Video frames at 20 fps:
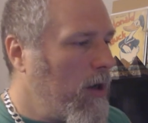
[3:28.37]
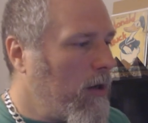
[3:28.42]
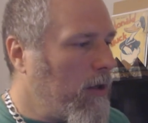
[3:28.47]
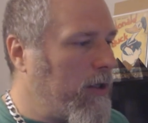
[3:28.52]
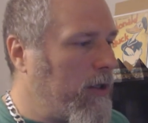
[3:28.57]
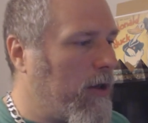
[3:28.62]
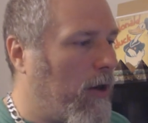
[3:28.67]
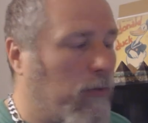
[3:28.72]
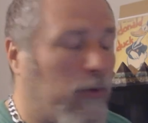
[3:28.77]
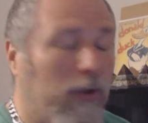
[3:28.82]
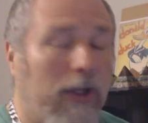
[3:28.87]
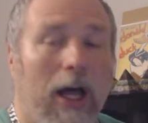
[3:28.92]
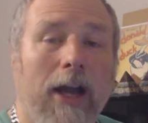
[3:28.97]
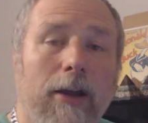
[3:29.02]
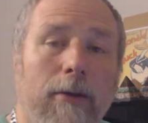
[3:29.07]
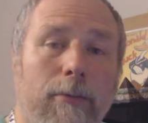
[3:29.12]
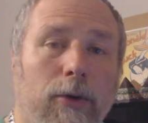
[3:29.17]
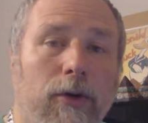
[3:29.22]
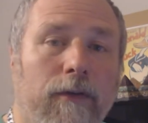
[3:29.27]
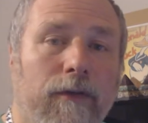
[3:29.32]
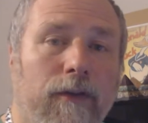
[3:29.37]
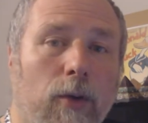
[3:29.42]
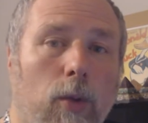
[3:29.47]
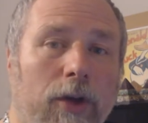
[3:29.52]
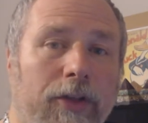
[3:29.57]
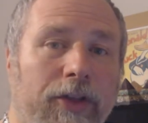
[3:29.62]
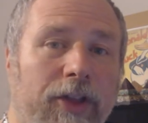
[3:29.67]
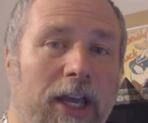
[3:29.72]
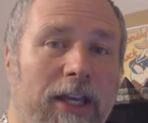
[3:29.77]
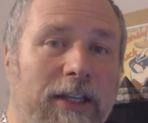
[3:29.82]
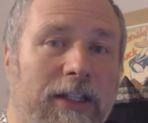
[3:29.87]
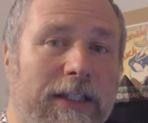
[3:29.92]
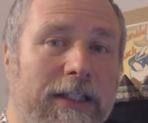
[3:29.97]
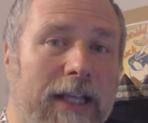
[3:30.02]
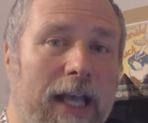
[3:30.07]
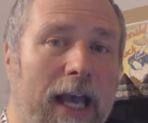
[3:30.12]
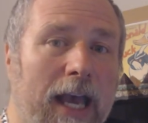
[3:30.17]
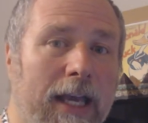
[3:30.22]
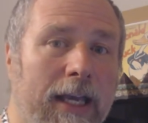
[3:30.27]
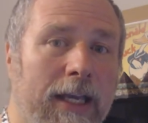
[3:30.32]
you know, liable for what they
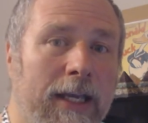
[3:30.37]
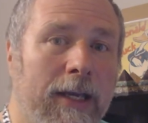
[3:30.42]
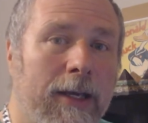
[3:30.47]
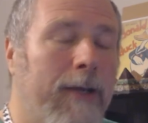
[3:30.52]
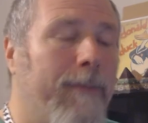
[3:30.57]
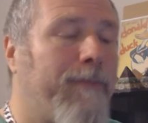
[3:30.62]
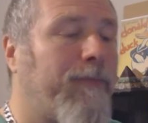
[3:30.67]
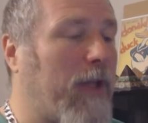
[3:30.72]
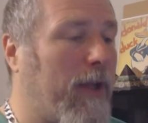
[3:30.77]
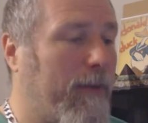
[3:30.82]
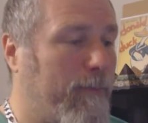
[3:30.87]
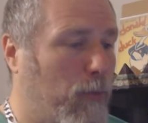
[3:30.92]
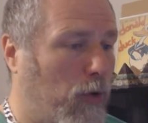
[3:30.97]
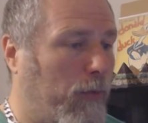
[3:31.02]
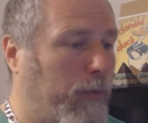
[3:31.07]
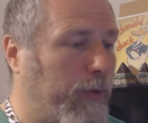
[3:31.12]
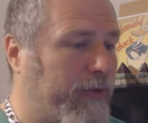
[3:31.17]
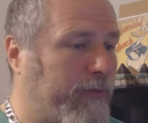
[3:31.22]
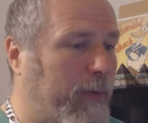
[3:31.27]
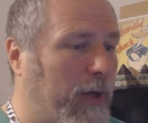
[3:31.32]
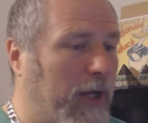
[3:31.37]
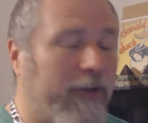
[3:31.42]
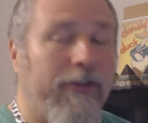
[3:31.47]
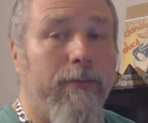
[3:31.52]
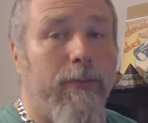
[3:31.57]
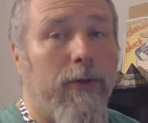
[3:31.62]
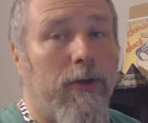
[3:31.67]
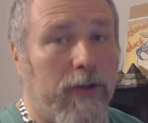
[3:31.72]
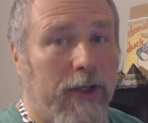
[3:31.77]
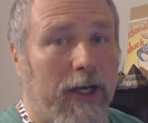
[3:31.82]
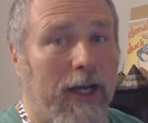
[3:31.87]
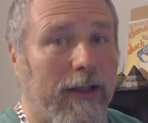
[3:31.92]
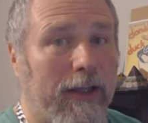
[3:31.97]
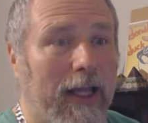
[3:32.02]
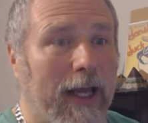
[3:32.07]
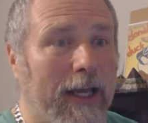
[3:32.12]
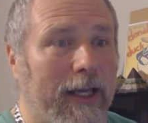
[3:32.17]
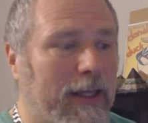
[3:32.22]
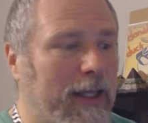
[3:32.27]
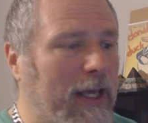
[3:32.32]
say and more responsible, and I
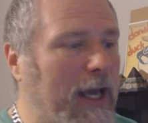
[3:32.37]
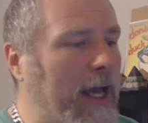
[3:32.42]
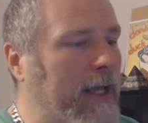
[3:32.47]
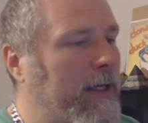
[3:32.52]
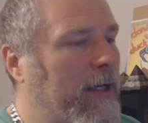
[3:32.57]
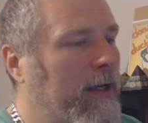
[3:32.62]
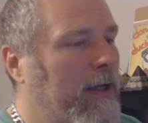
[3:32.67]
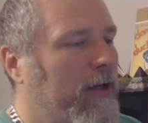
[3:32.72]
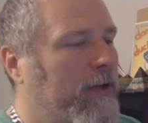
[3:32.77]
like that.